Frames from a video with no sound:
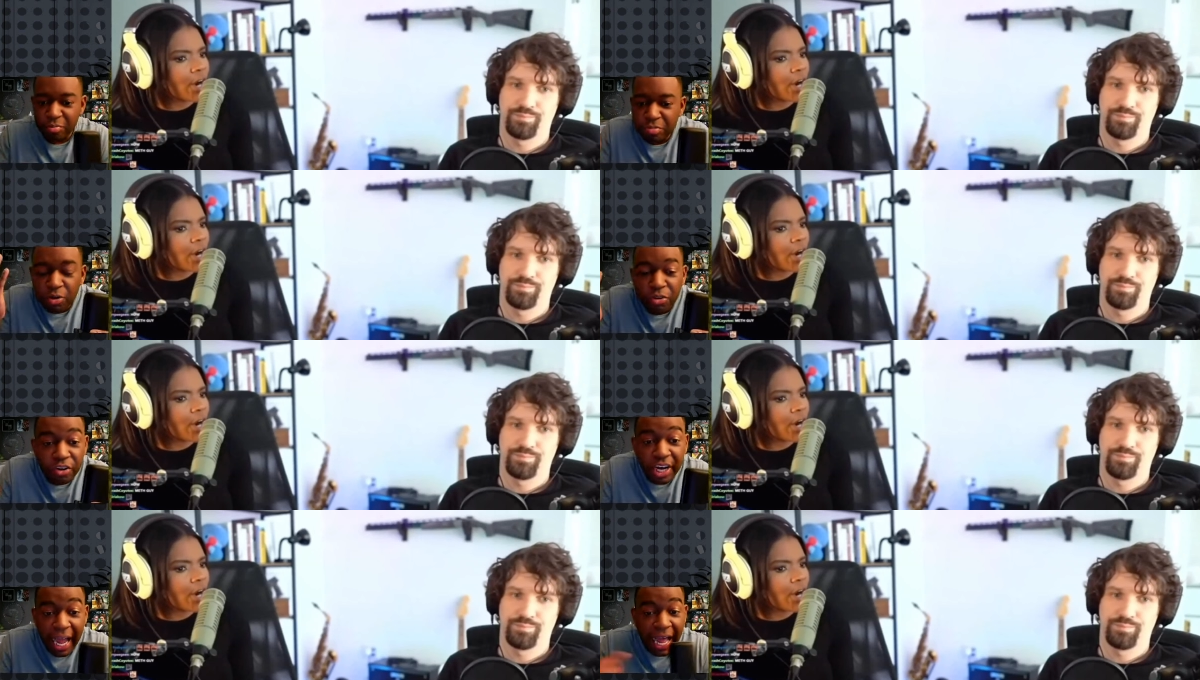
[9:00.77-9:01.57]
Speaker 1: No, you're
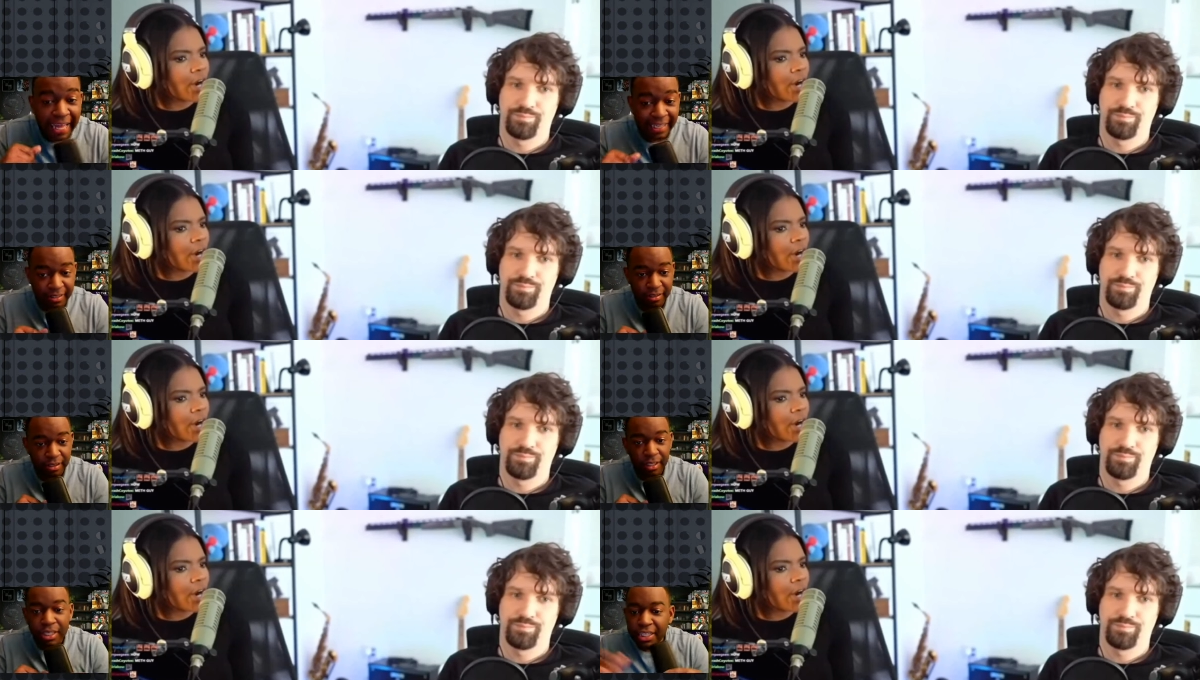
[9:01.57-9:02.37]
not.
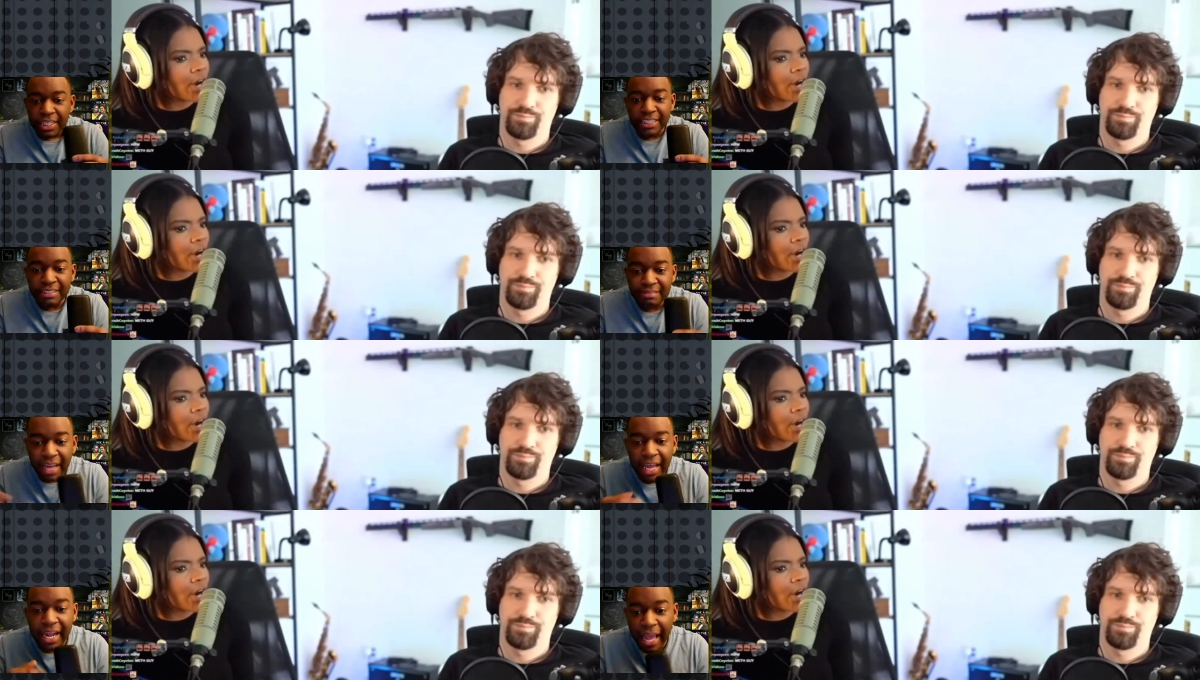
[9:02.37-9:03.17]
He's not
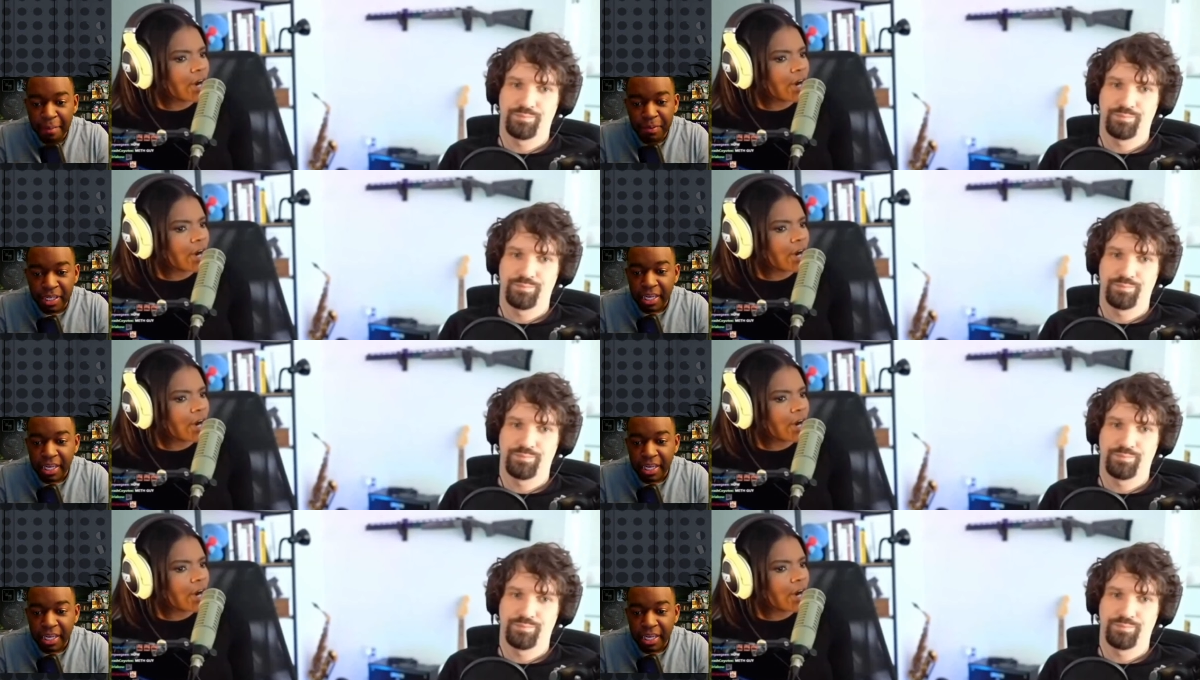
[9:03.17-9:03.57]
happy.